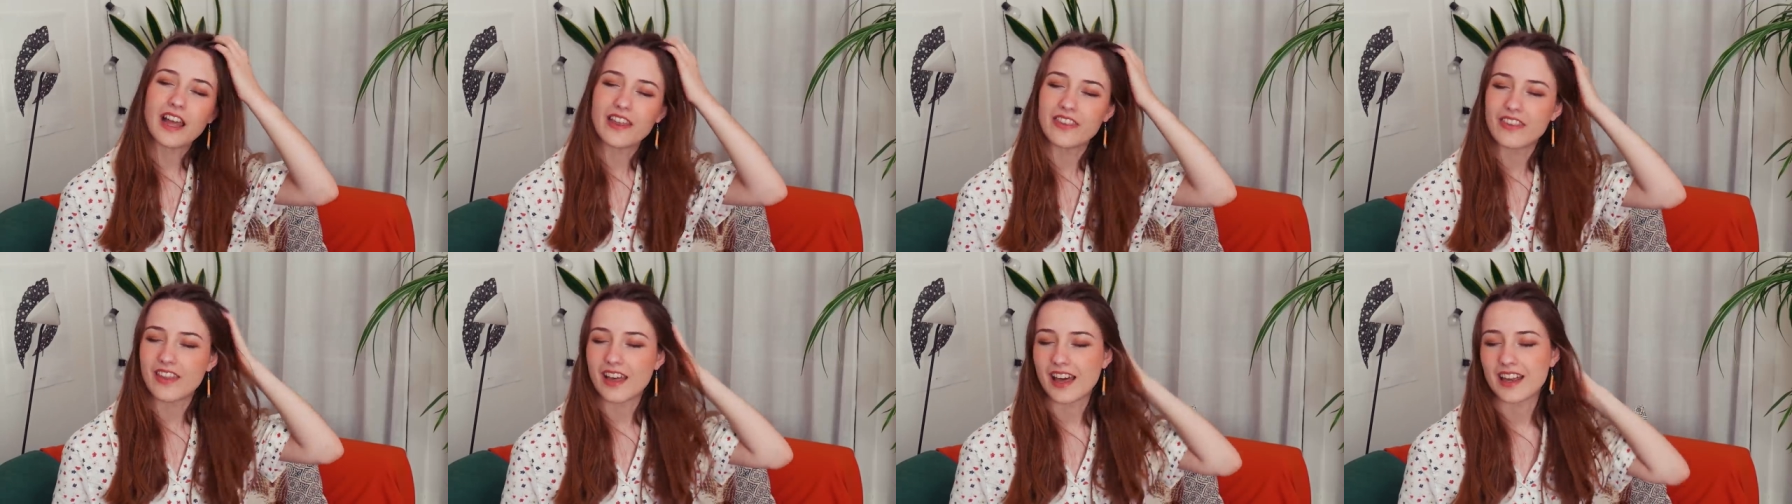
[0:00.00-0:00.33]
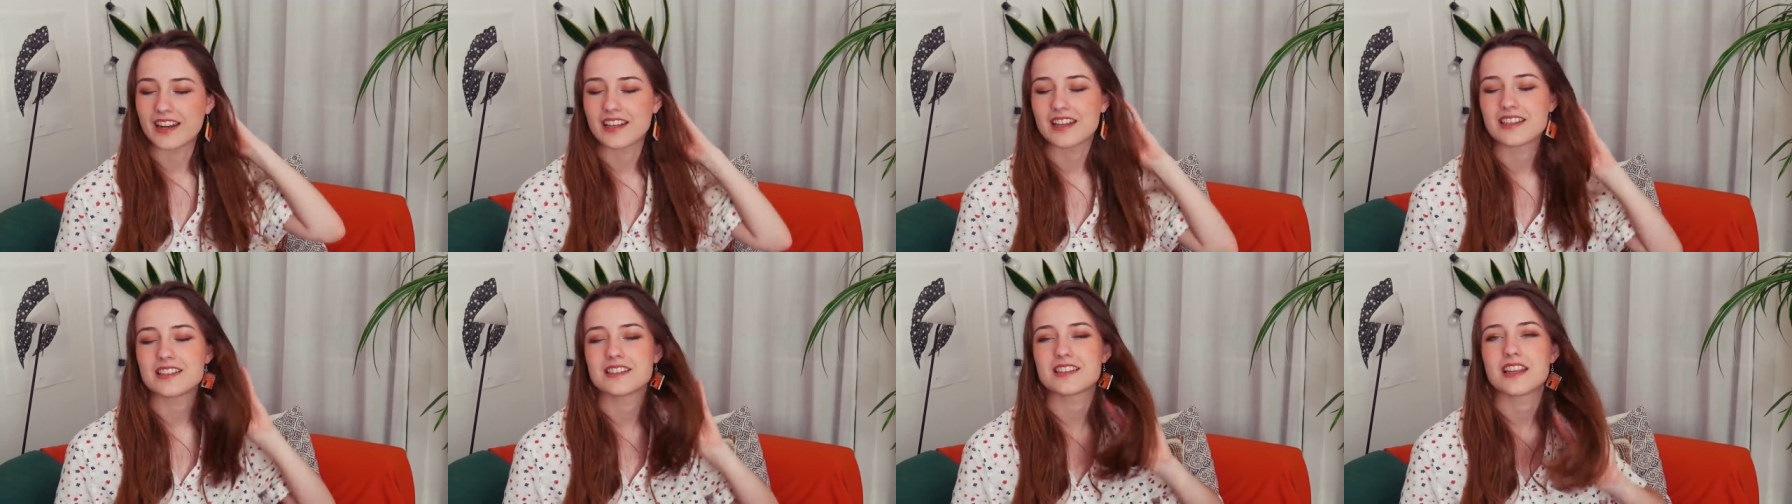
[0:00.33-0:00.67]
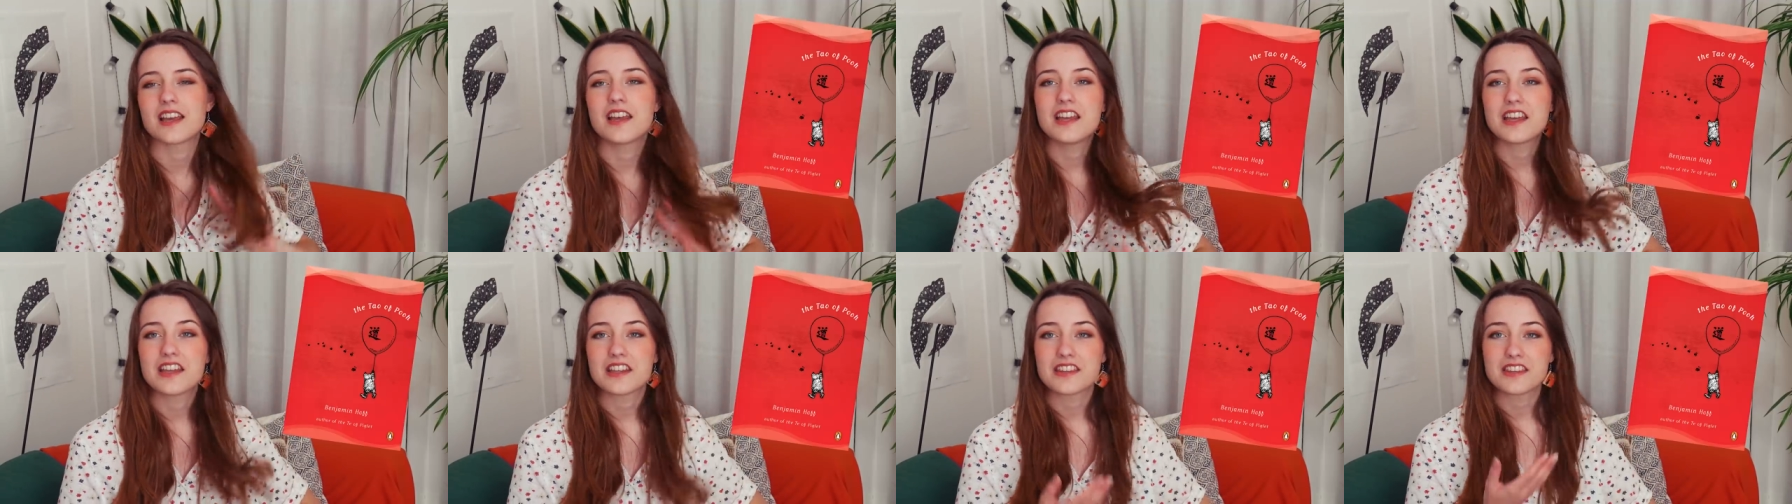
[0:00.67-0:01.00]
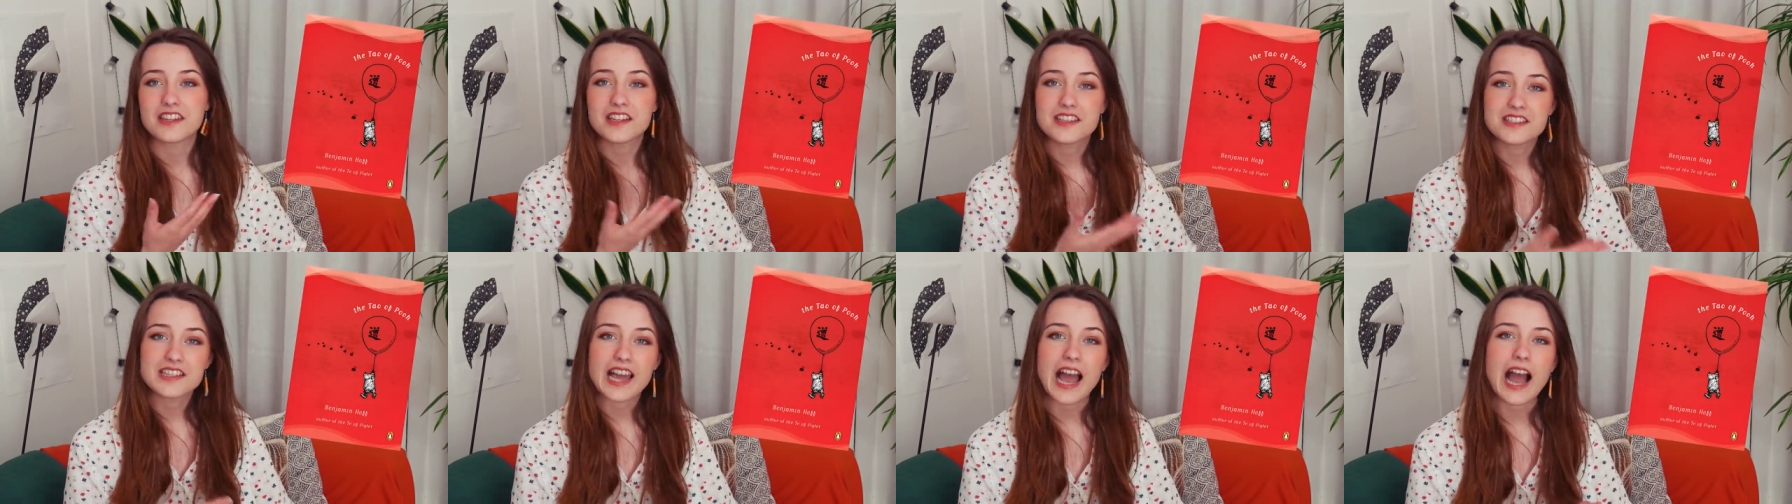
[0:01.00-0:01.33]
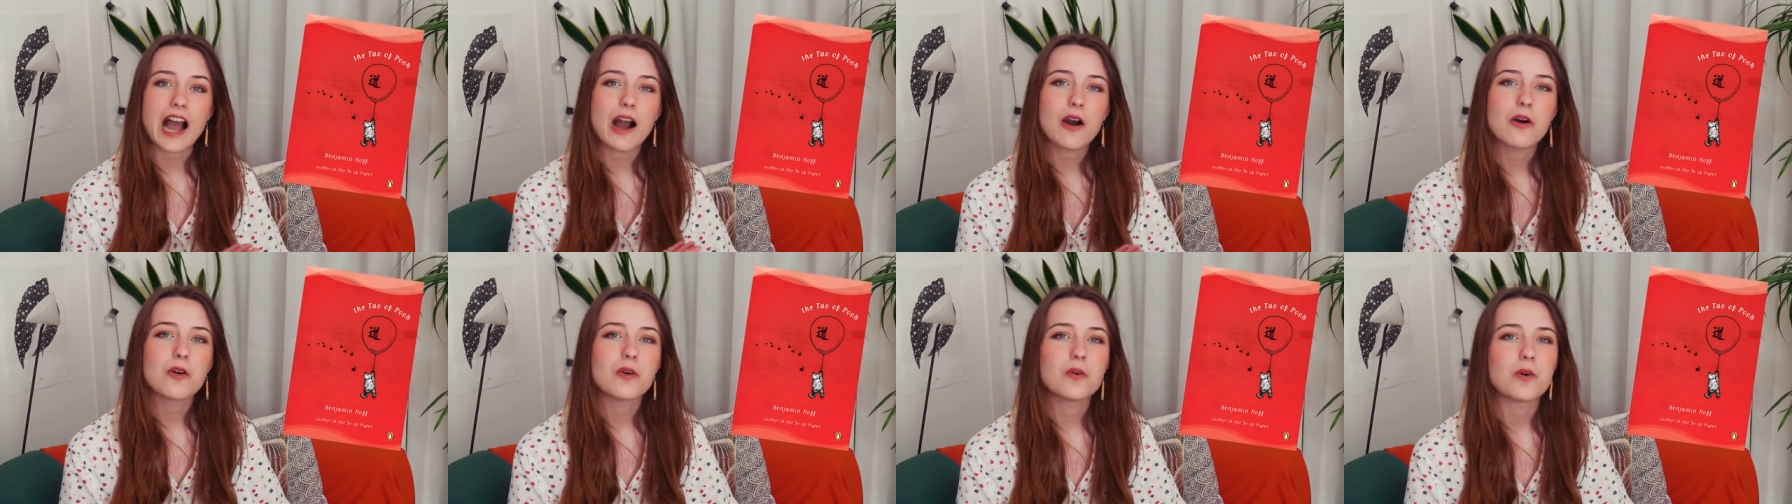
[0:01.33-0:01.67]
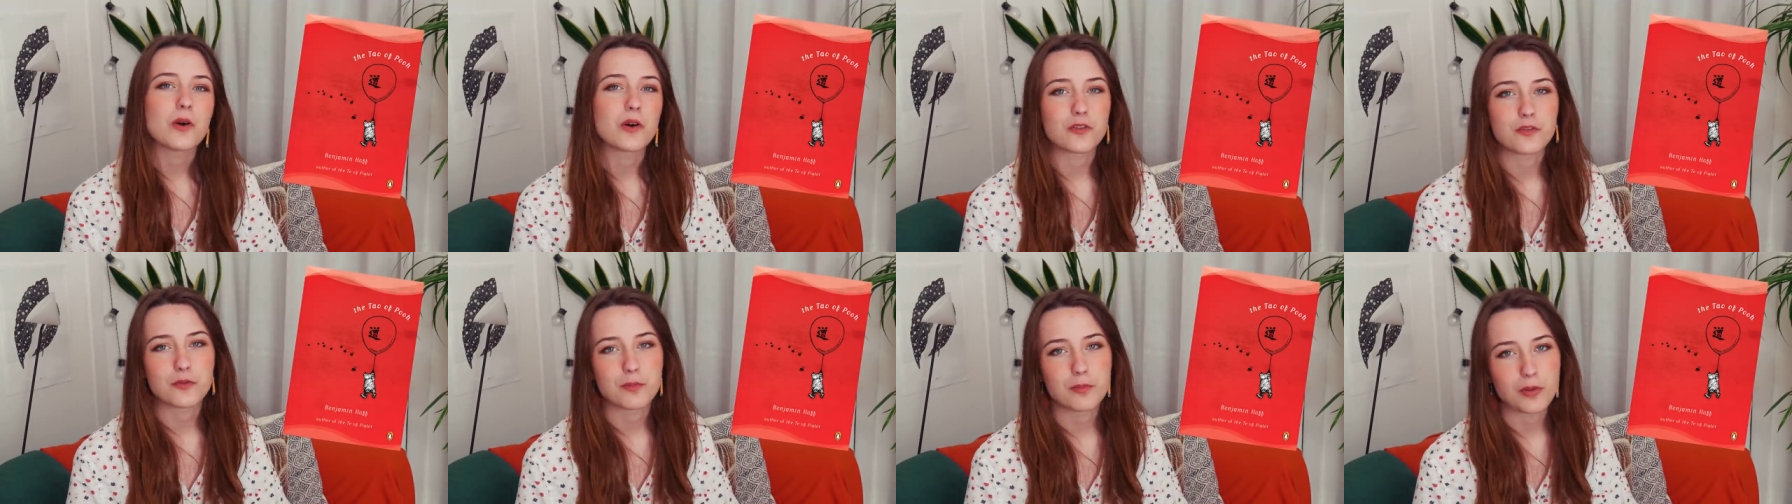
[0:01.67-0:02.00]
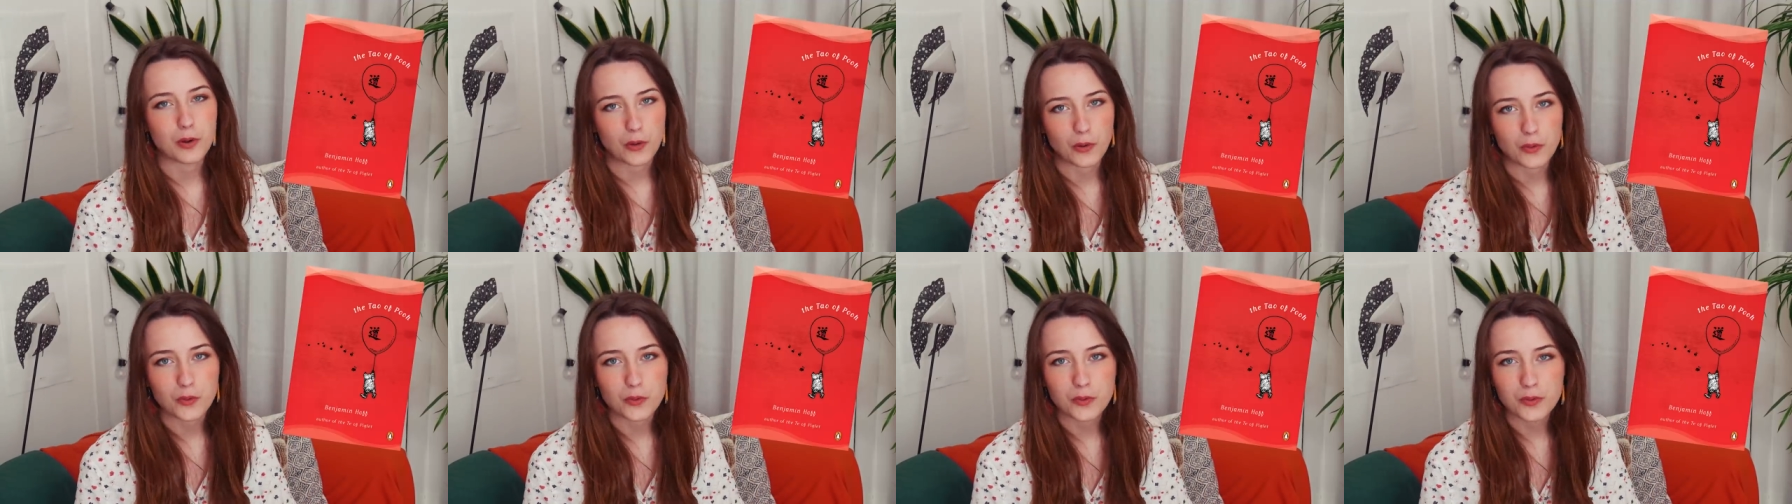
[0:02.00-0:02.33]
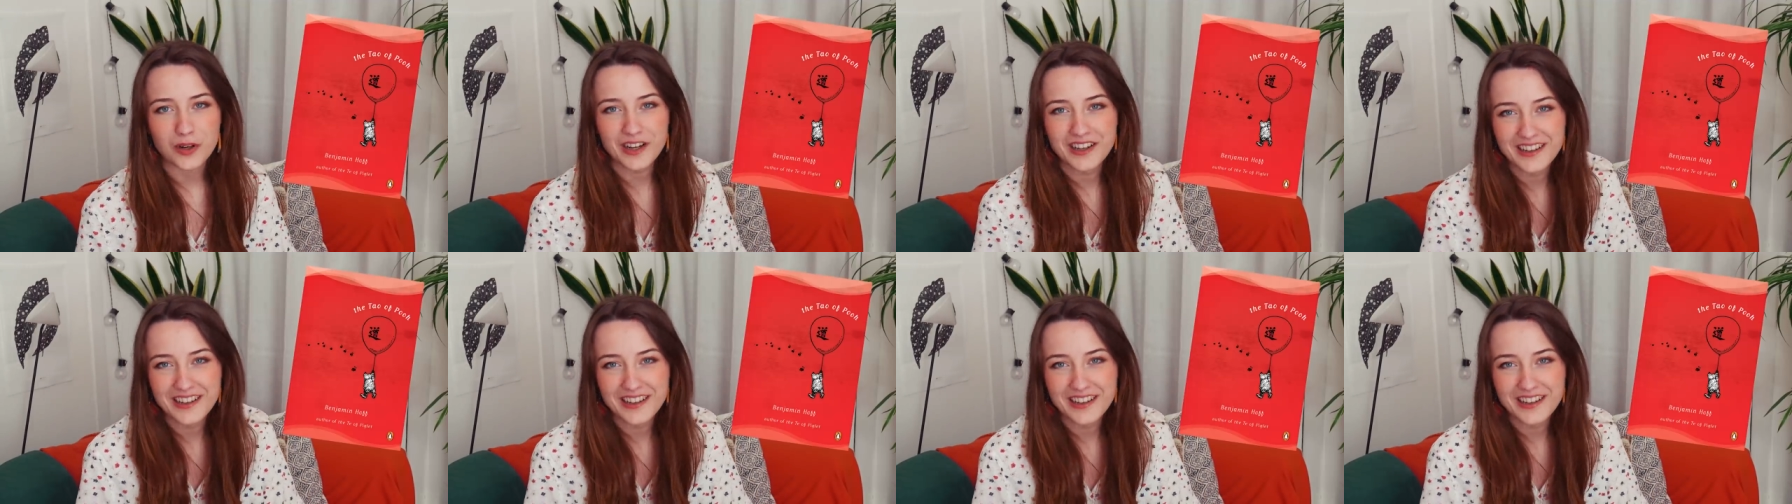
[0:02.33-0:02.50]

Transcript: and that is The Tao of Pooh.